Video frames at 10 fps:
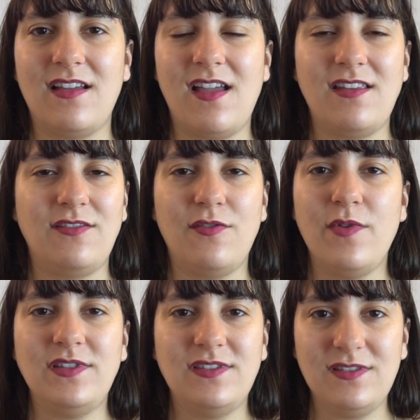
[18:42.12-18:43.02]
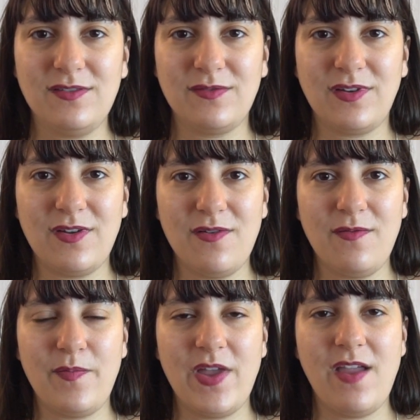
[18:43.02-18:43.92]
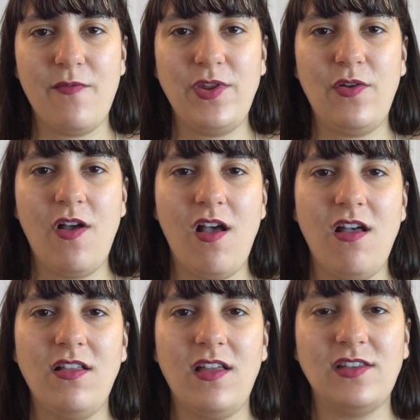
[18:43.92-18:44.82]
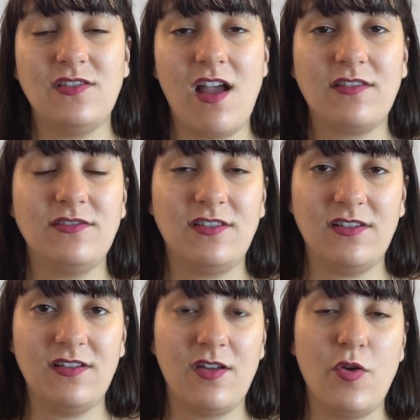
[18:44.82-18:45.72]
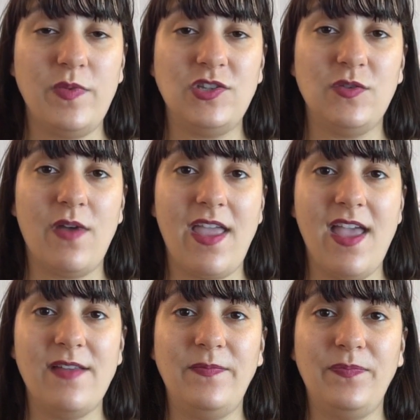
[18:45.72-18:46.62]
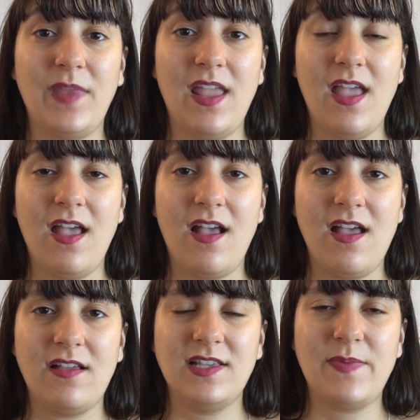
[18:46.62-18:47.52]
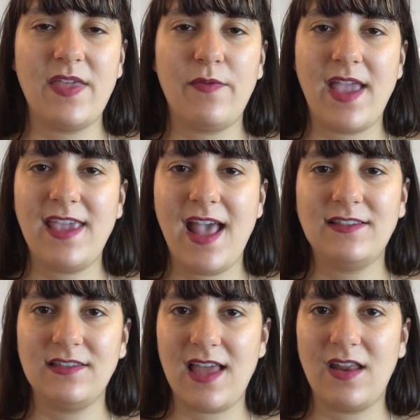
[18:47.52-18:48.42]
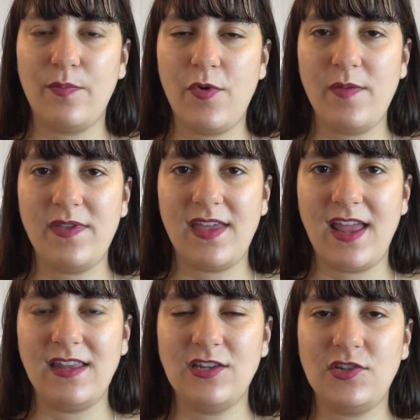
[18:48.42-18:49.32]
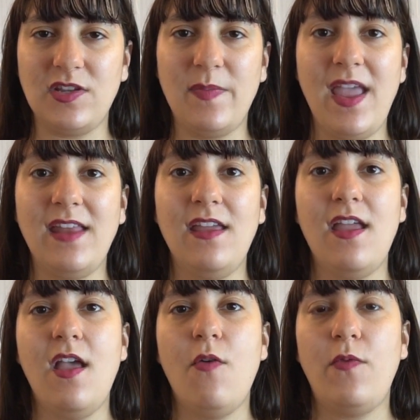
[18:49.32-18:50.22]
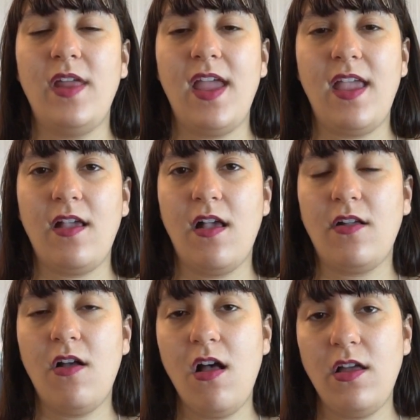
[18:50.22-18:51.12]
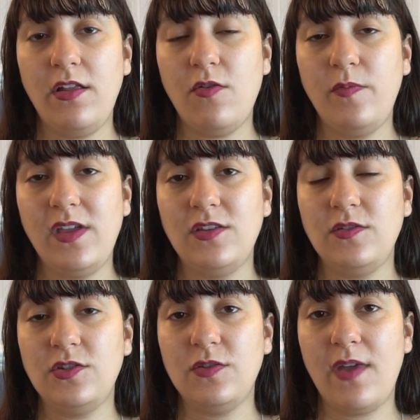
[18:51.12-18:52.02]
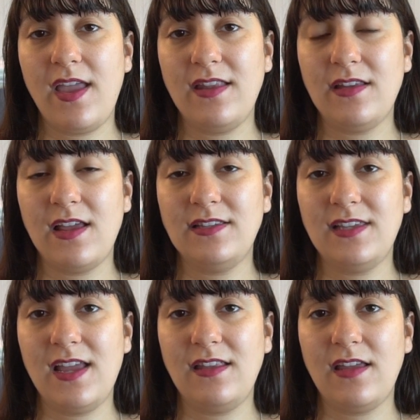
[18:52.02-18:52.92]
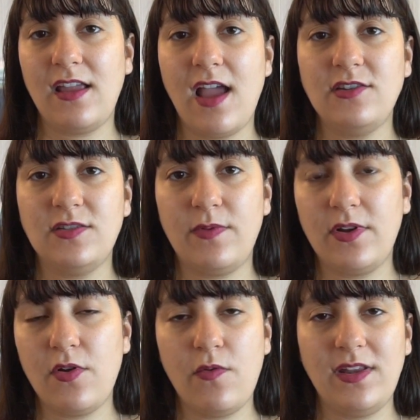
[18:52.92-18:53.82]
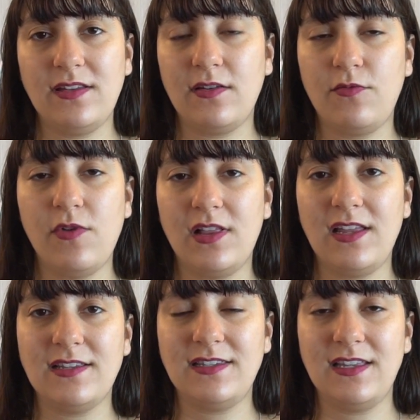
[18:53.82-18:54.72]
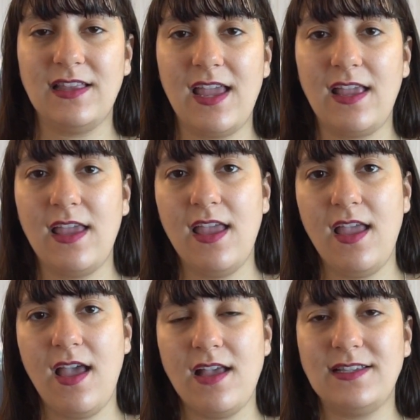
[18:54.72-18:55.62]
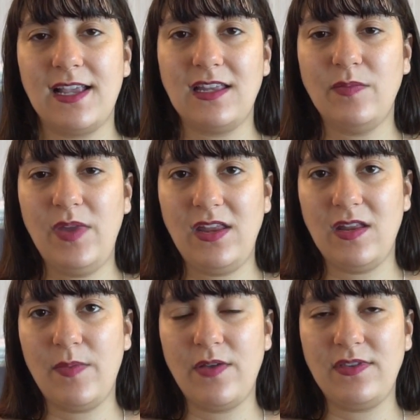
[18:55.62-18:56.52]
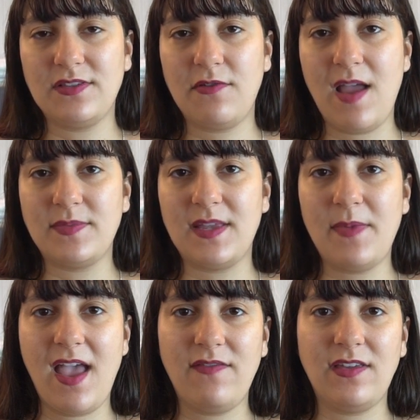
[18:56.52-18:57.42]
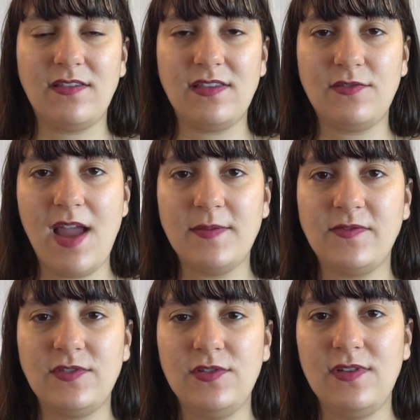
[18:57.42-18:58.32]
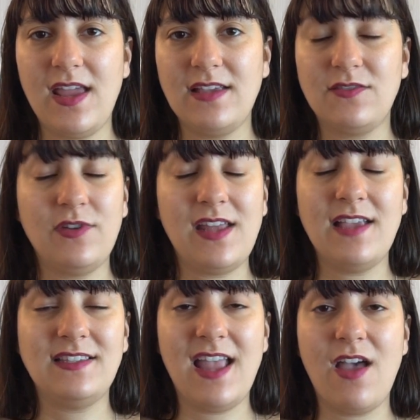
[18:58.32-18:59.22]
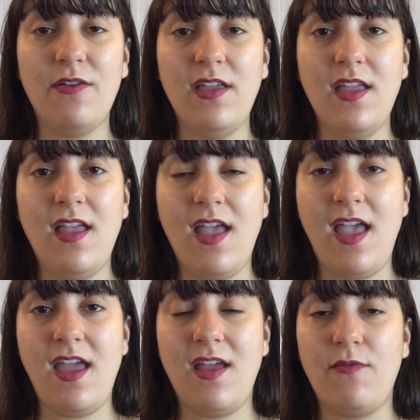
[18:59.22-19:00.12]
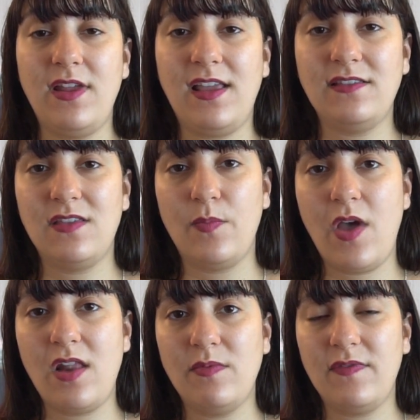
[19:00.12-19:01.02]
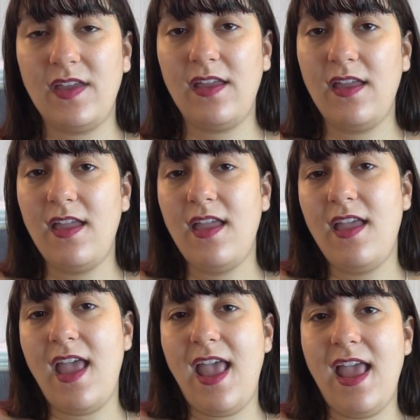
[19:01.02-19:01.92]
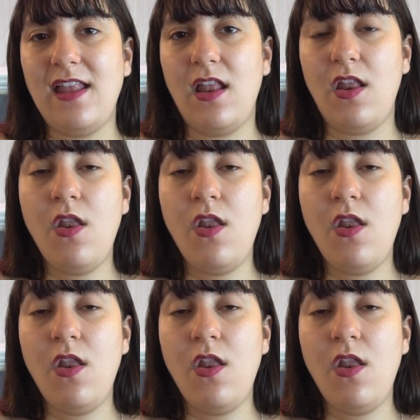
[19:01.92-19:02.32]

don't know what to do, you know? But when you call a doctor, an OBGYN, because by the way, I canceled that appointment that I initially made. When I call an OBGYN, I said, like, I just want to go in quickly to see like a second opinion about these cramps. I'm having these cramps for 2 days, 3 days now, and I want to get to the bottom of it. And